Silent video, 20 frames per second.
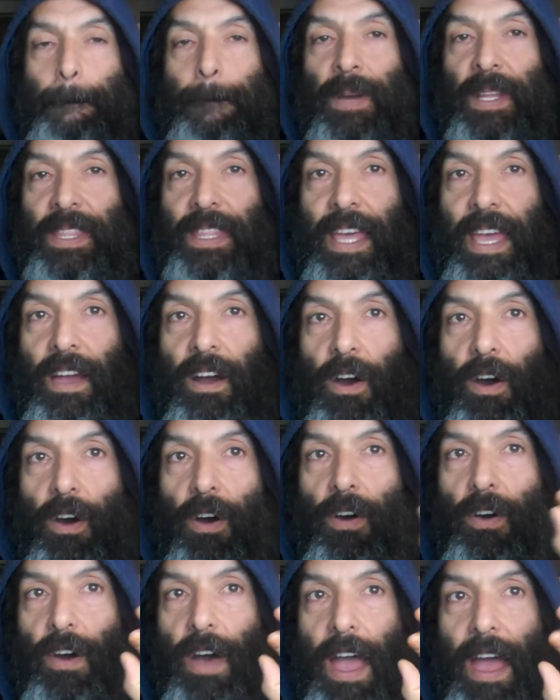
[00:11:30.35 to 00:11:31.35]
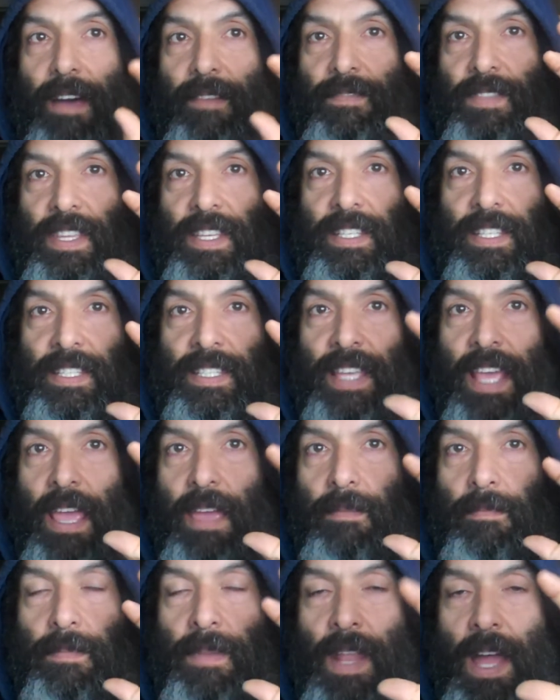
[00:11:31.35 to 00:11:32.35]
But they all have these
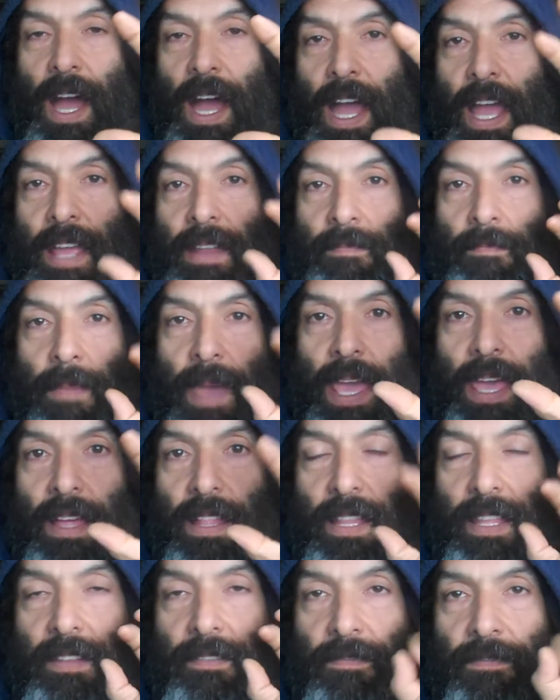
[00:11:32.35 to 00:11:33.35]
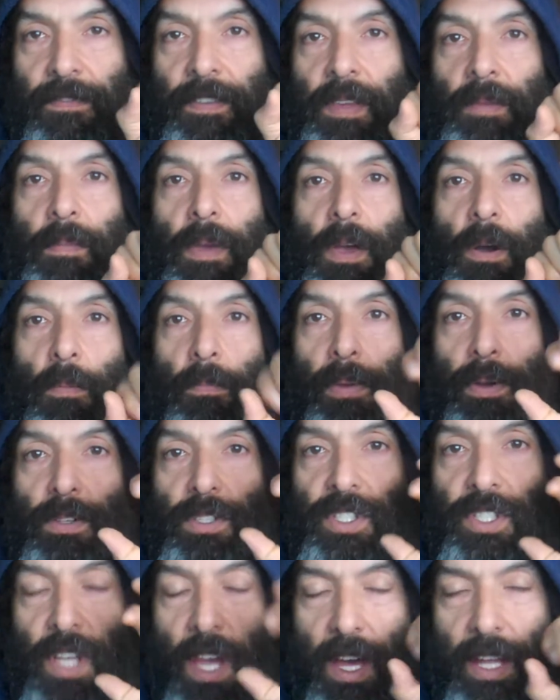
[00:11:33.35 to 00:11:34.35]
same nine male and female
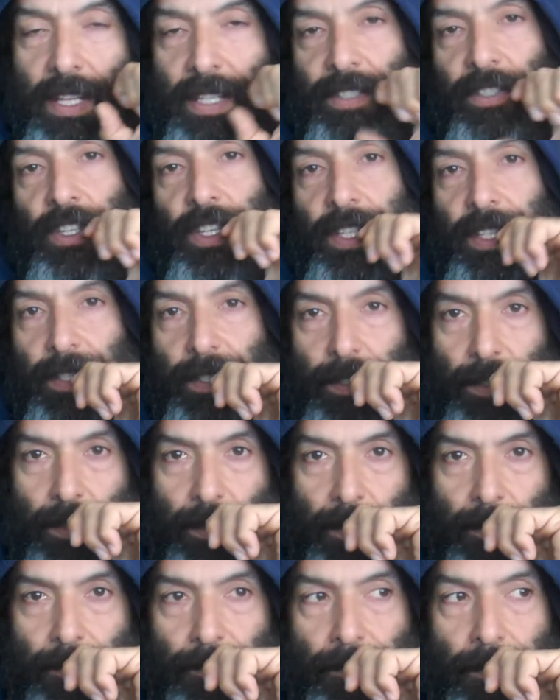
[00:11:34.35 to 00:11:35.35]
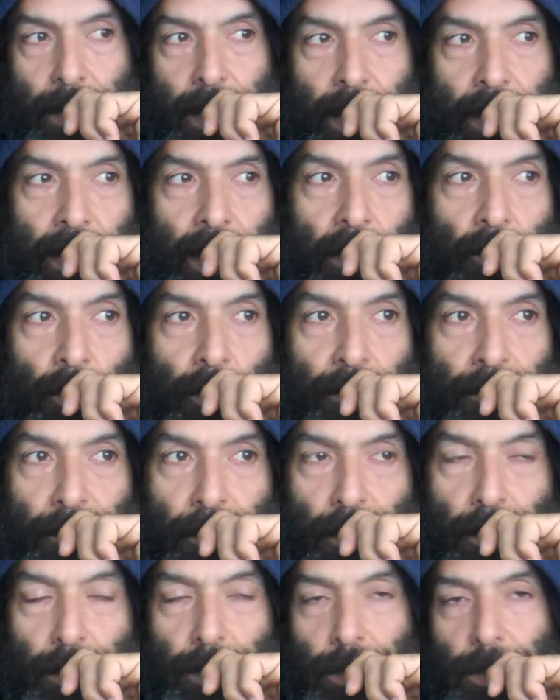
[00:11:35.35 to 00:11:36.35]
personages that they
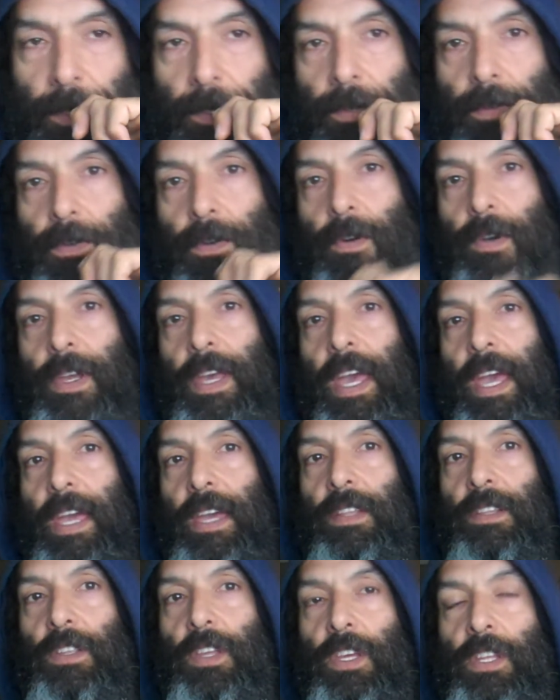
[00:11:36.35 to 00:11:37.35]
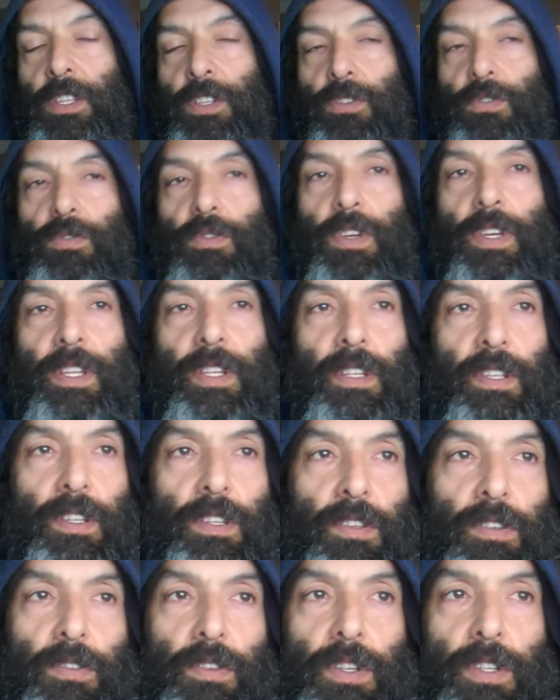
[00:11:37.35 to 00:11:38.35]
refer to, okay? And, and you can
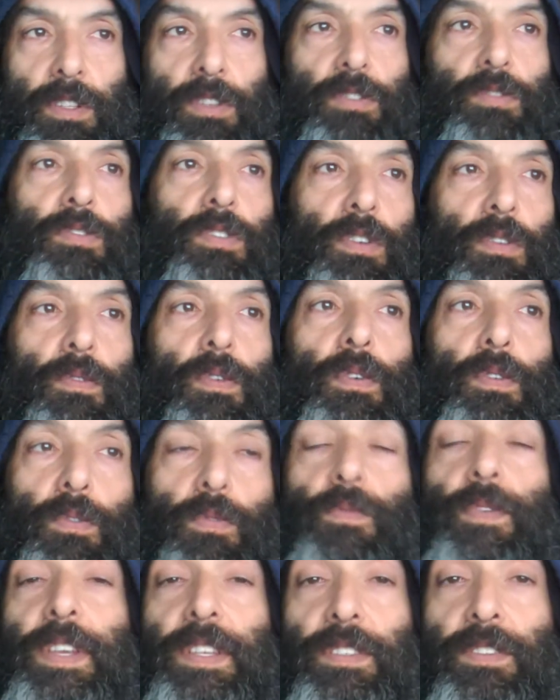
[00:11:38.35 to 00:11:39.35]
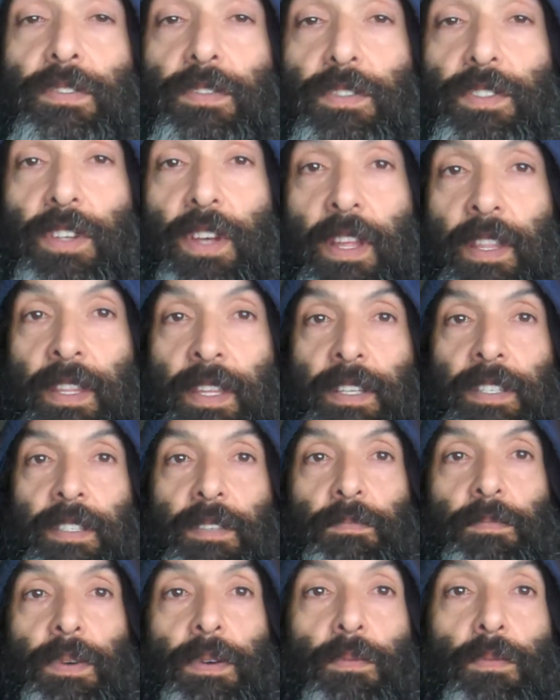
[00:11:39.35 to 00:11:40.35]
you can do your own research on
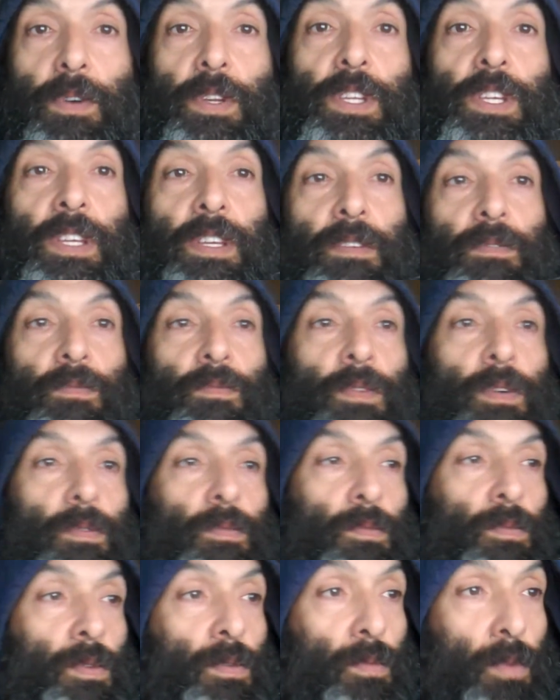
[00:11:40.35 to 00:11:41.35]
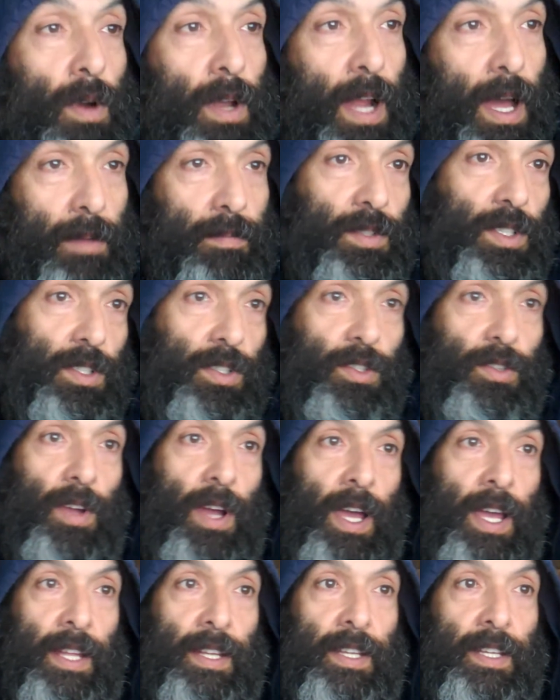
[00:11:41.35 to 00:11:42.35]
this, but what you what what I'm just
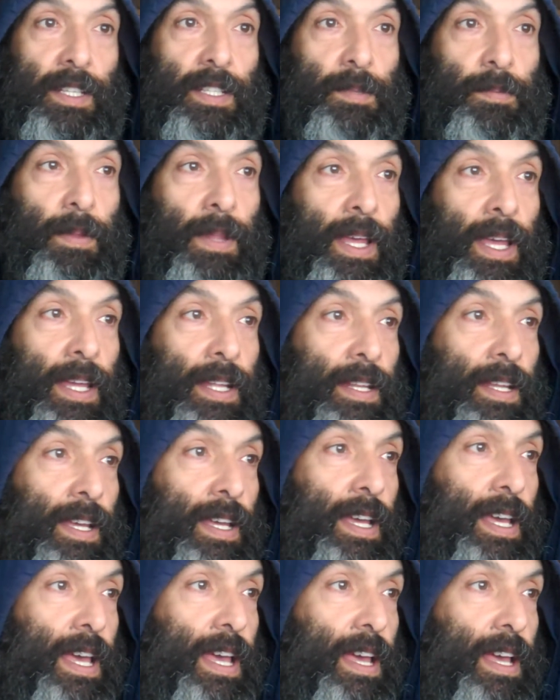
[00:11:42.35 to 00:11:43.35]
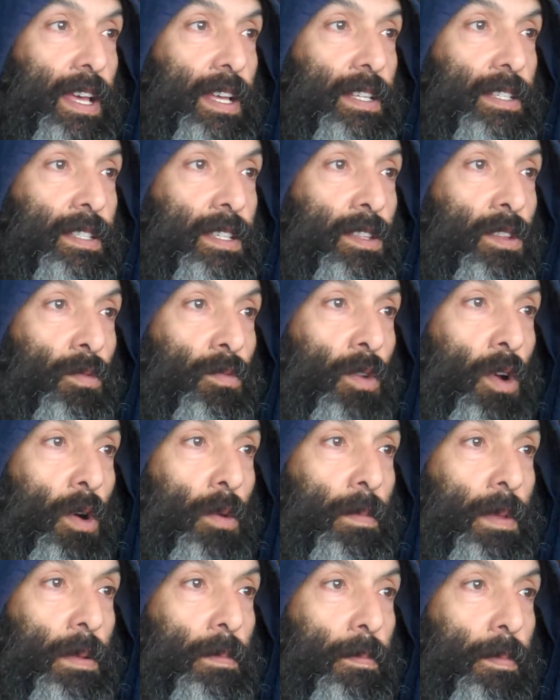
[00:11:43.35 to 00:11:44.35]
trying to explain, see the
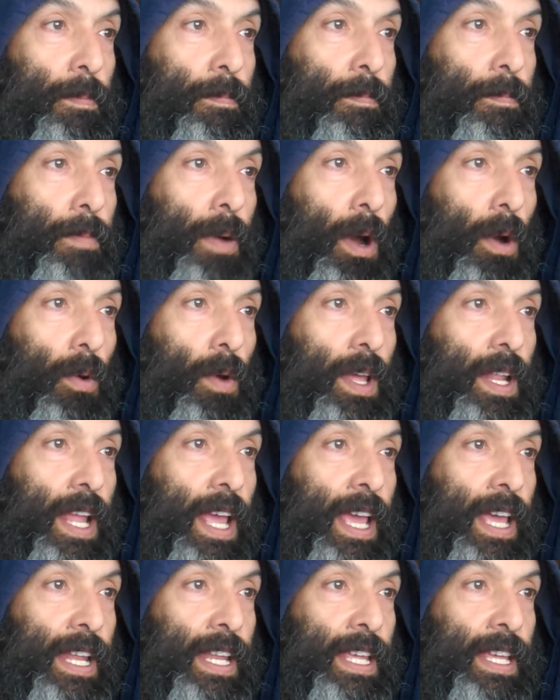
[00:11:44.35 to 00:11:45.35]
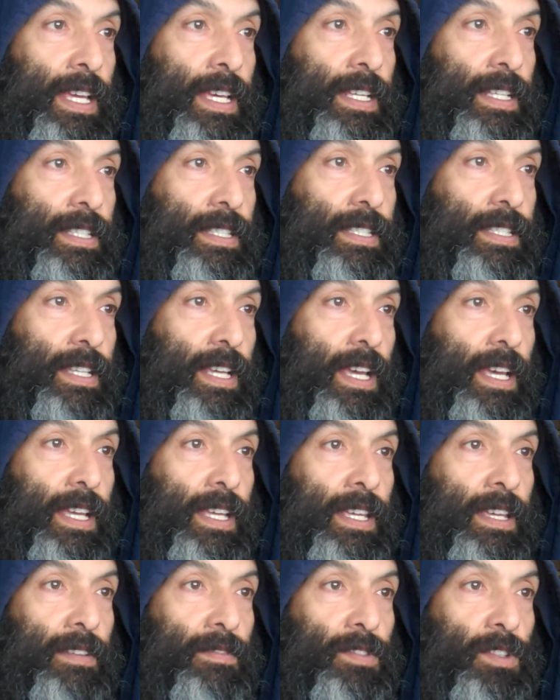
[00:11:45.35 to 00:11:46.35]
Roman poet Ennius
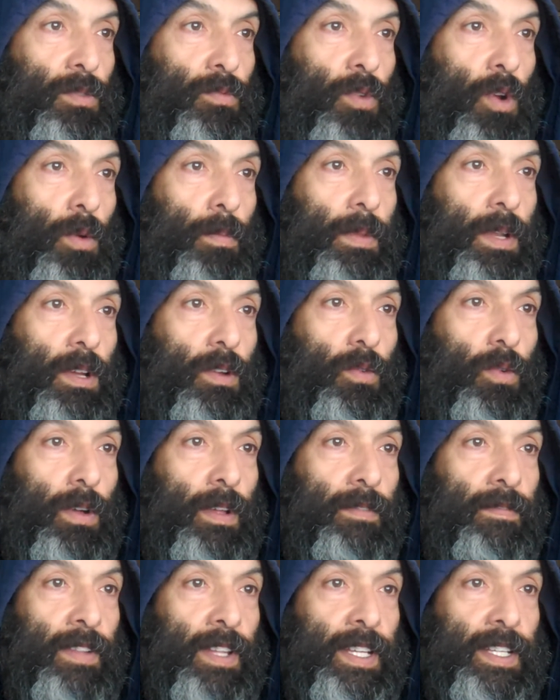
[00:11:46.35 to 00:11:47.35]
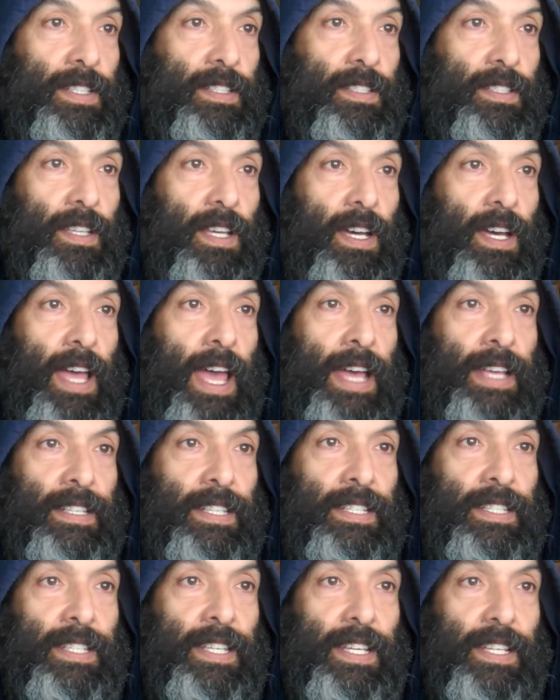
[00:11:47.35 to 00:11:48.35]
gives the Roman equivalents as
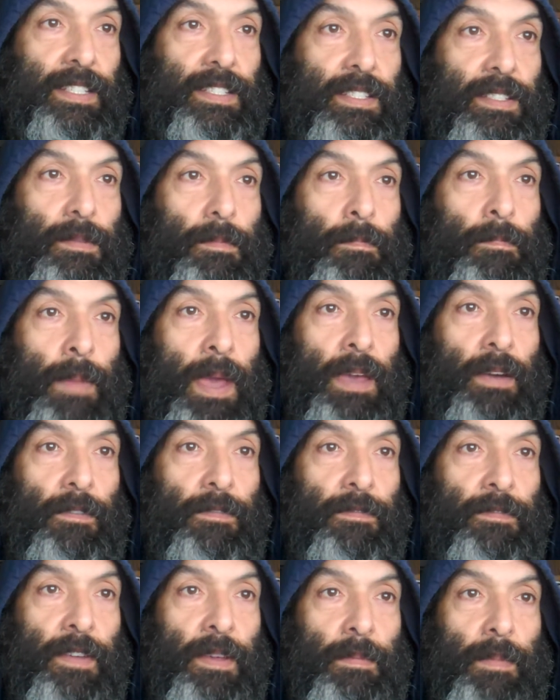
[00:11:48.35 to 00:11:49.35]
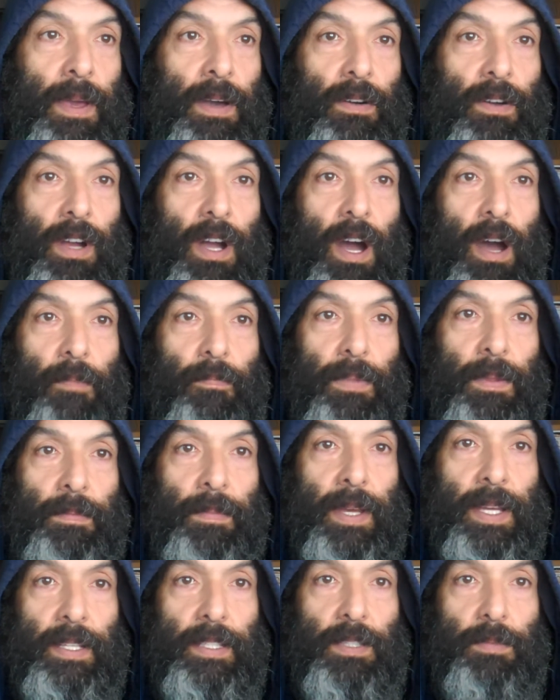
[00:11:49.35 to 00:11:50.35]
six male female
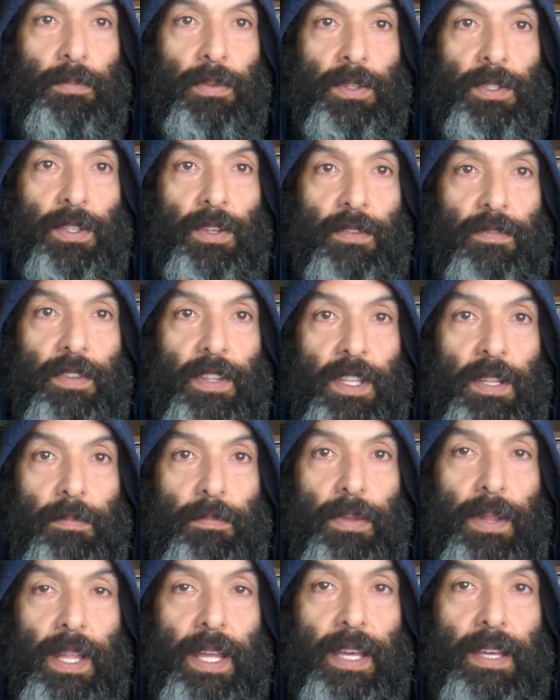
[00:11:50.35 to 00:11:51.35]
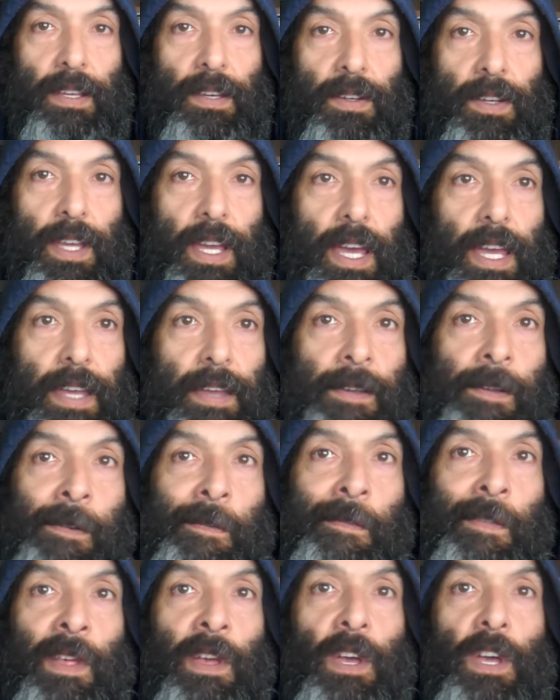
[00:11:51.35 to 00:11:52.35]
complements preserving the play. okay
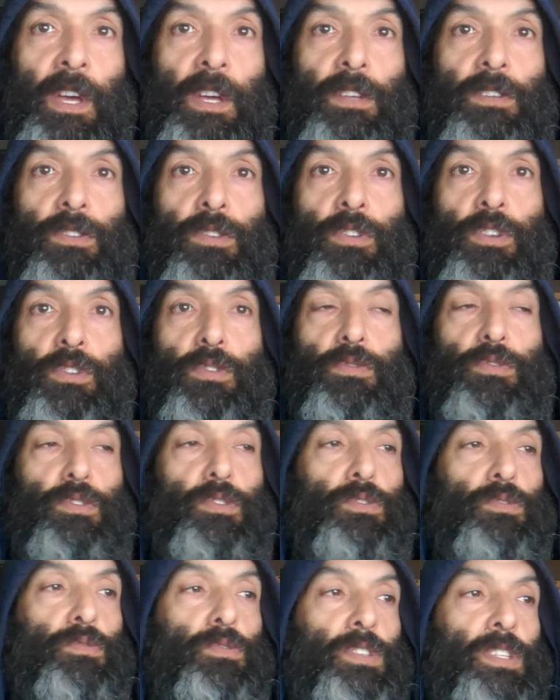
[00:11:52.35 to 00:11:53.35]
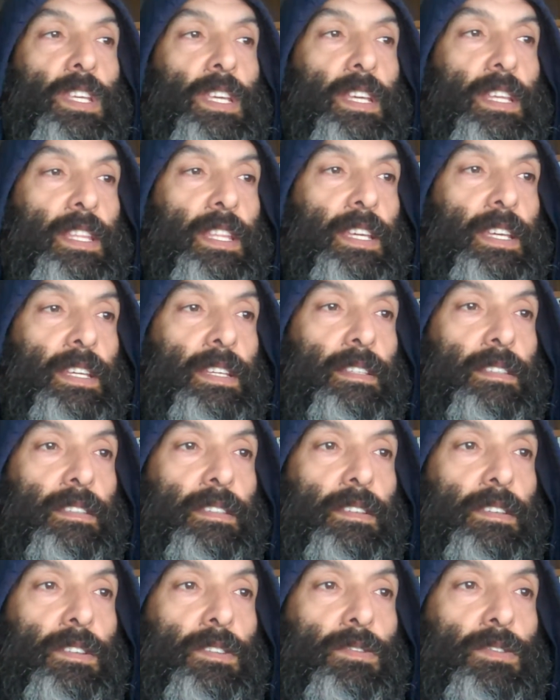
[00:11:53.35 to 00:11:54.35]
so you you see
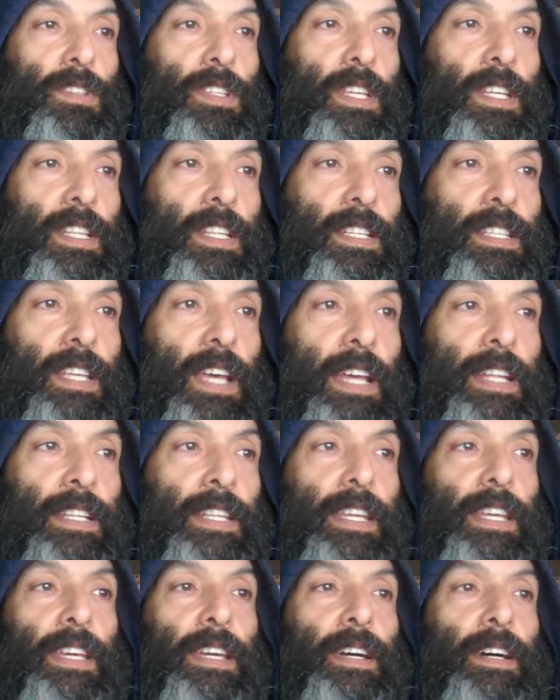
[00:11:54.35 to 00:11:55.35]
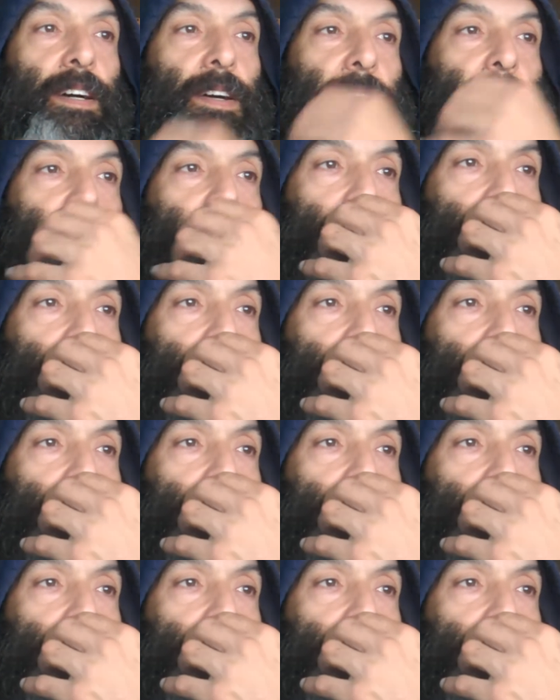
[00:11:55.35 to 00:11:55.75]
these you see this idea